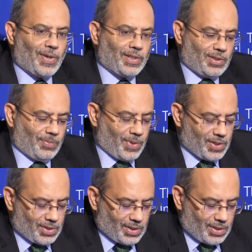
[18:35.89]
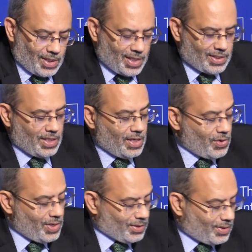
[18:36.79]
participation has
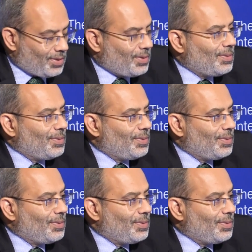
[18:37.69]
increased,